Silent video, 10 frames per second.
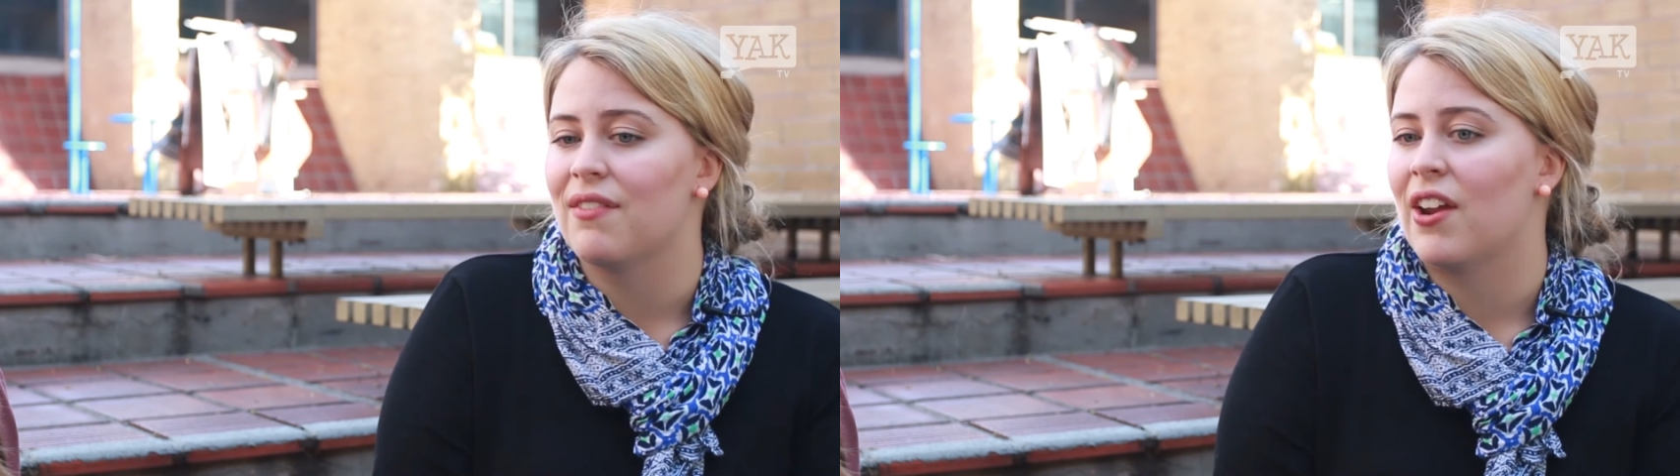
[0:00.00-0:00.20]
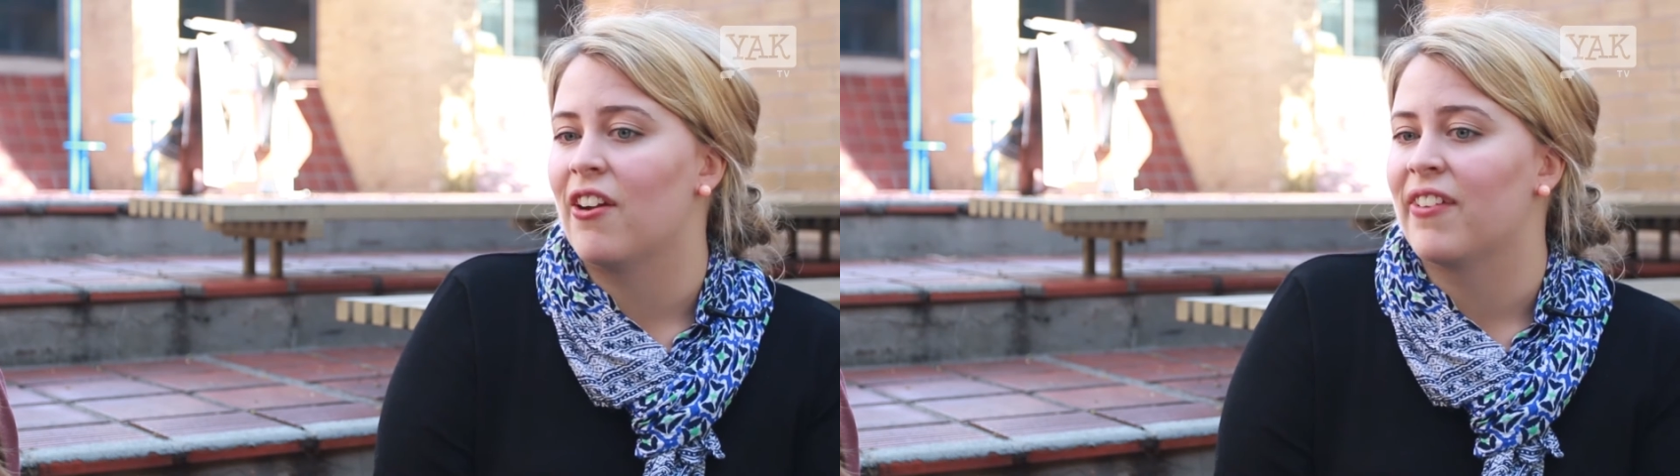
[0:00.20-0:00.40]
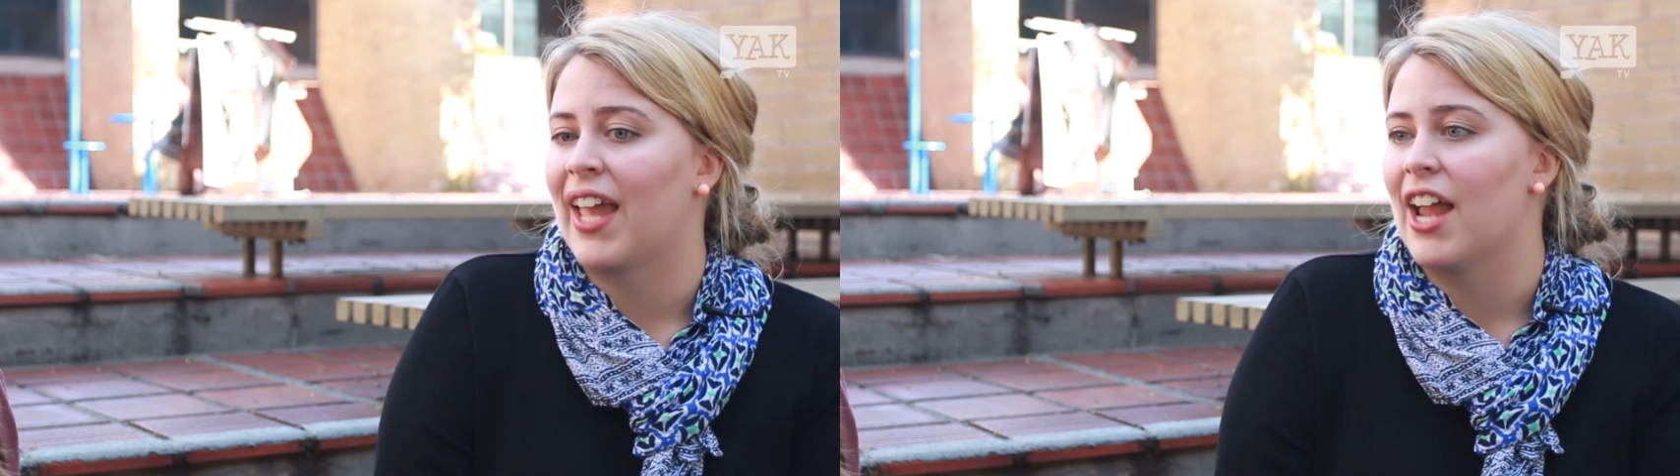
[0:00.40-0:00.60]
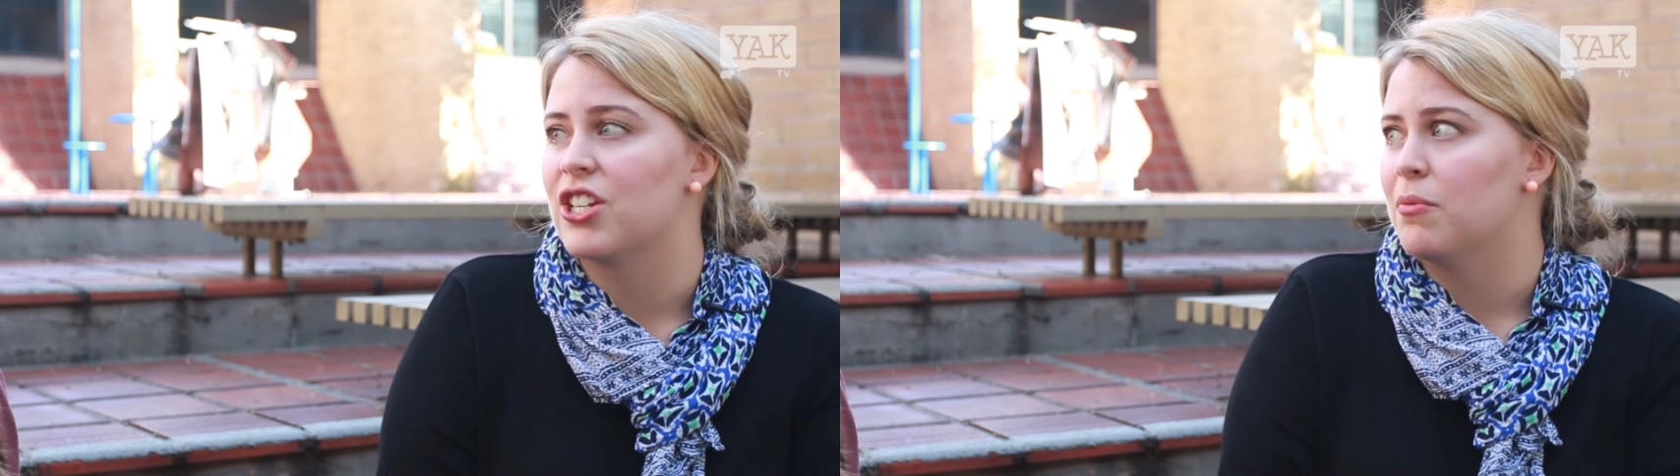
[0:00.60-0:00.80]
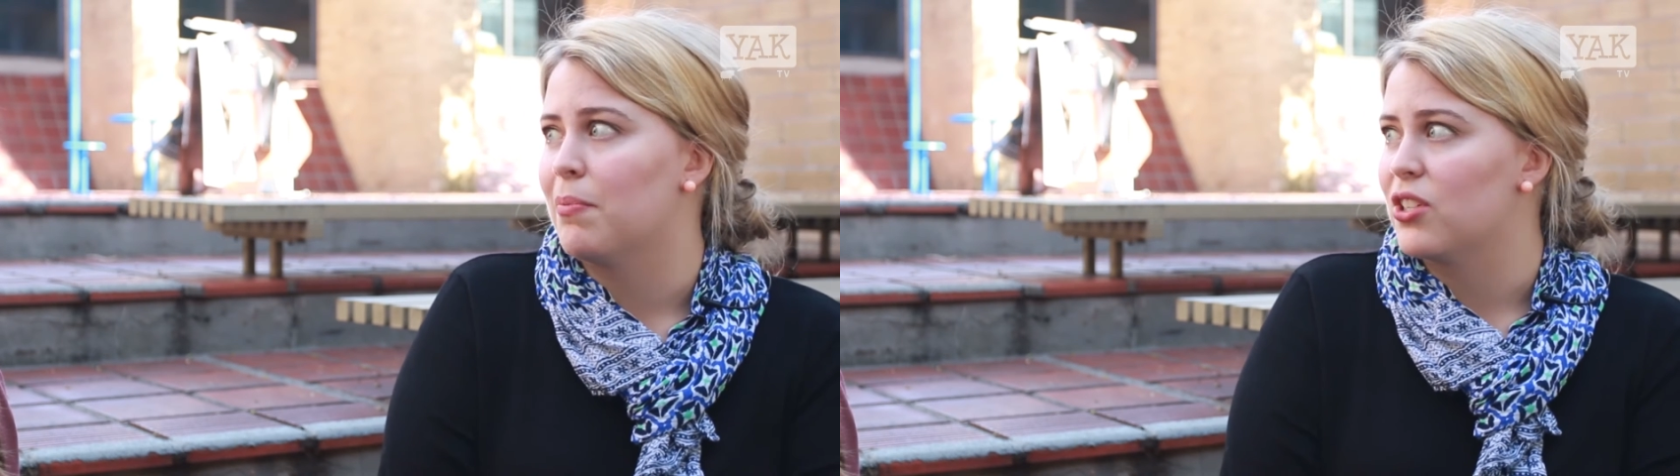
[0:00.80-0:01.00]

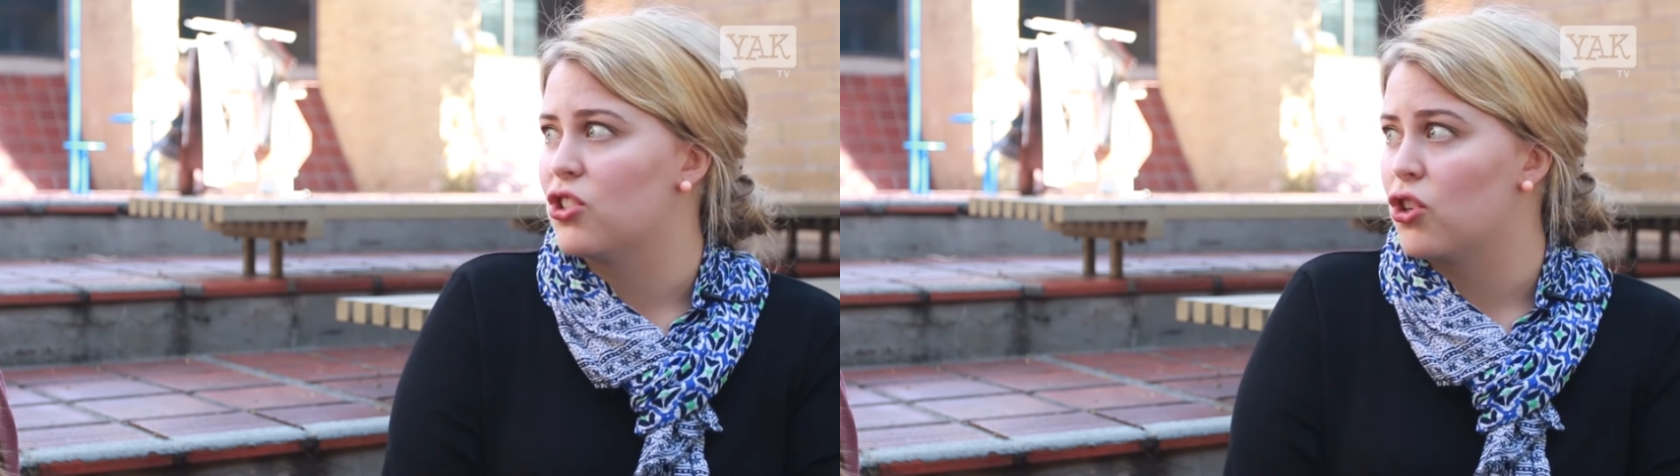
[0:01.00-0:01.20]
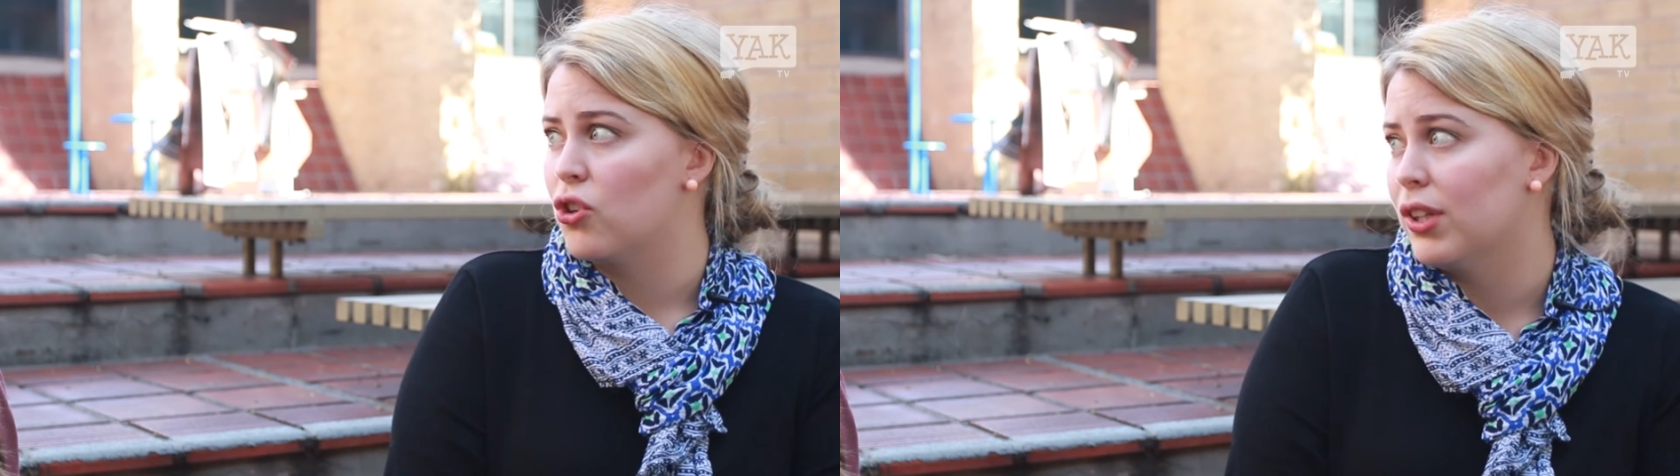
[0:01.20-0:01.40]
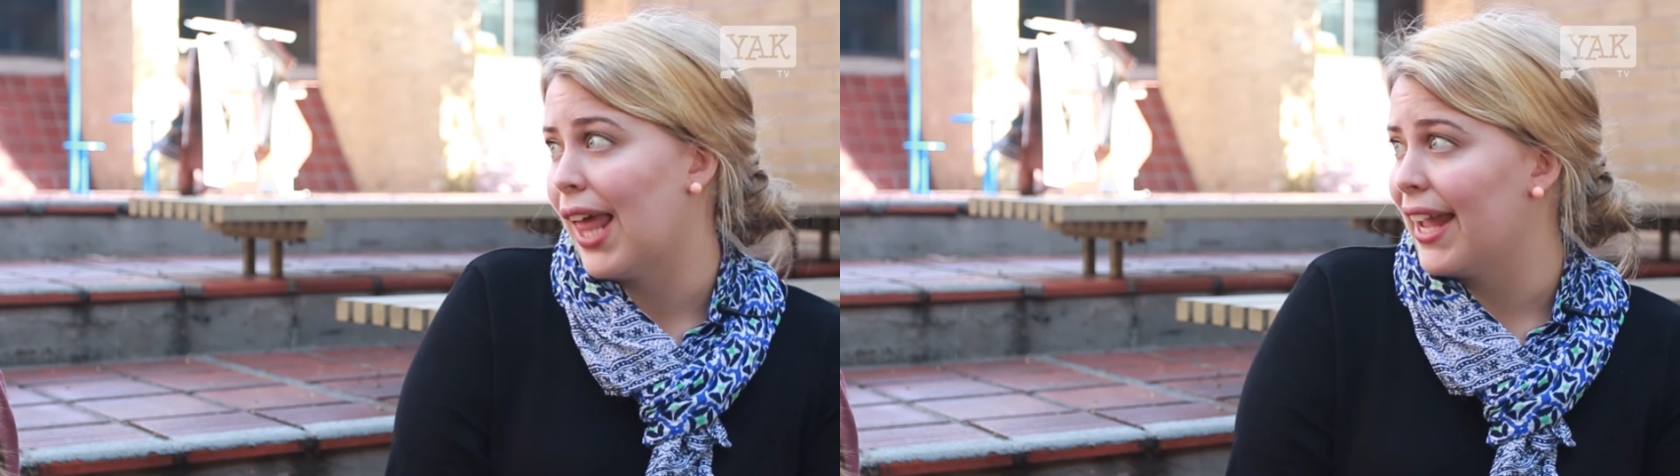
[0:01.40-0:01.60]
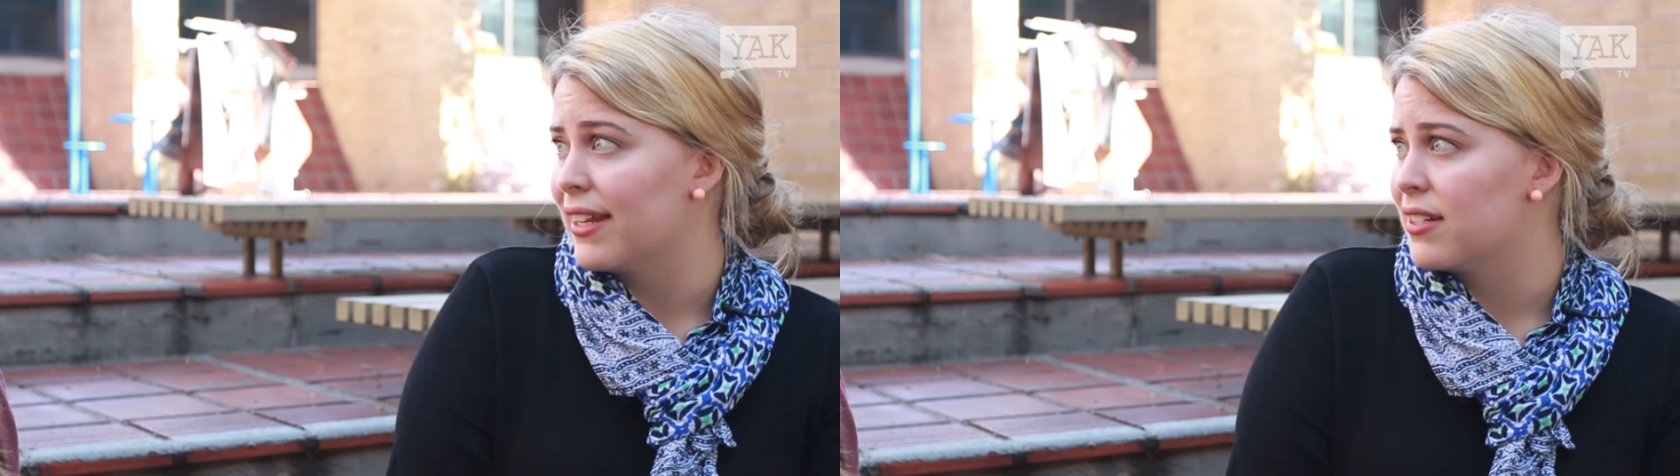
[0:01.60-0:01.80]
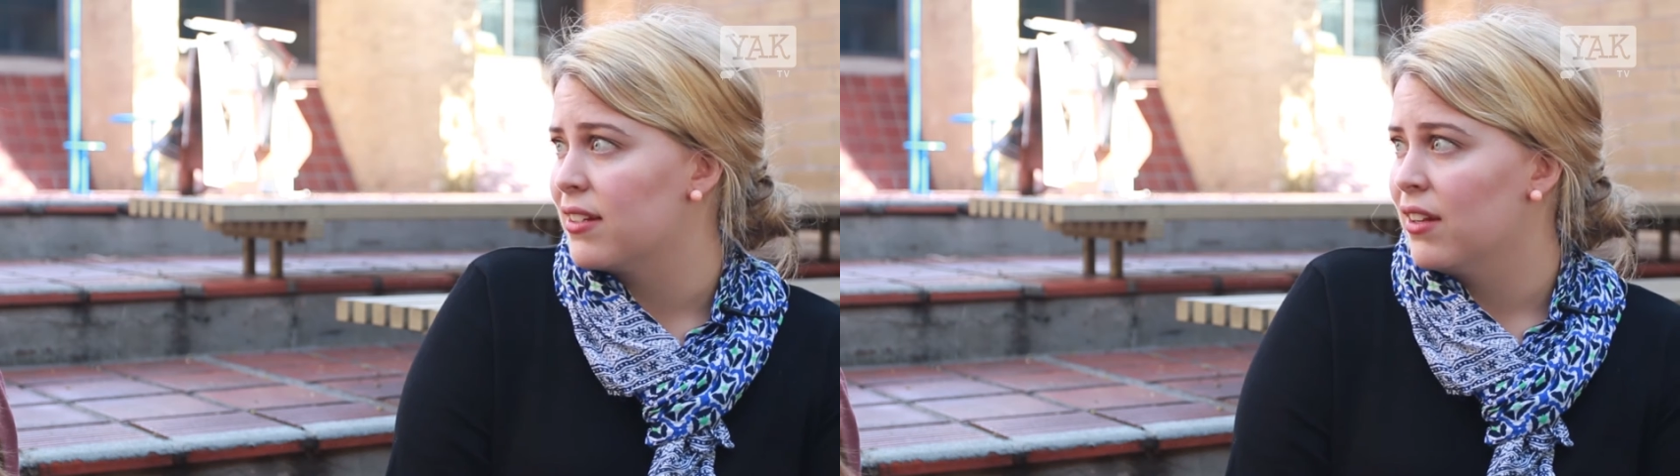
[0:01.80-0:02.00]
verification but too
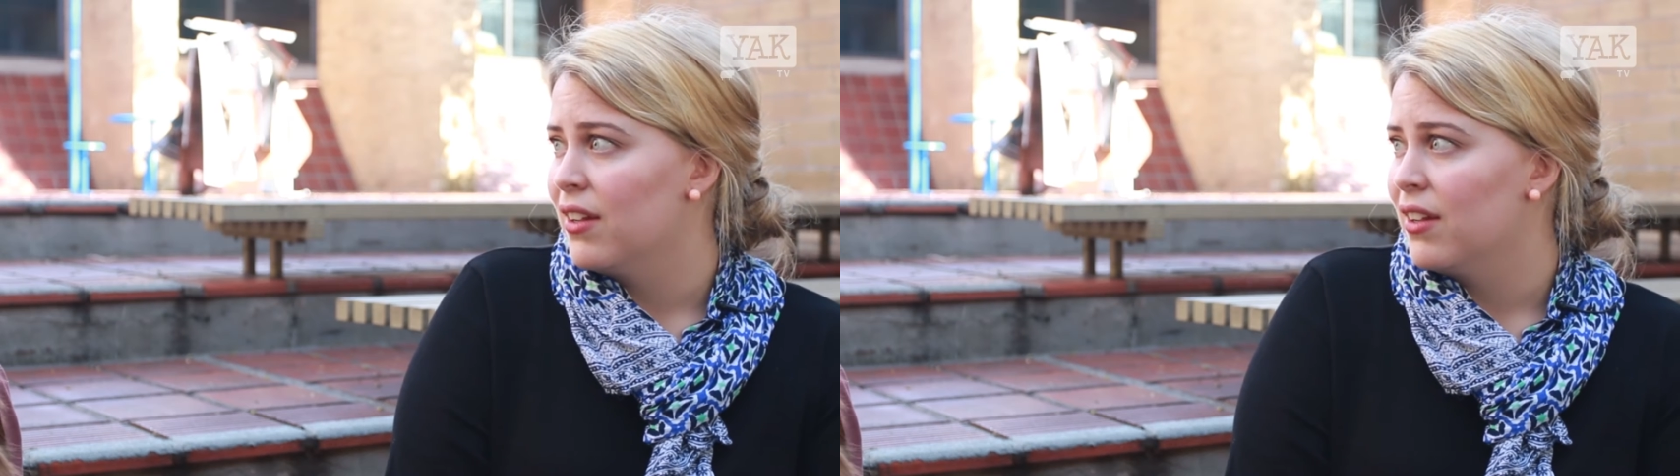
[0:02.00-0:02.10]
late.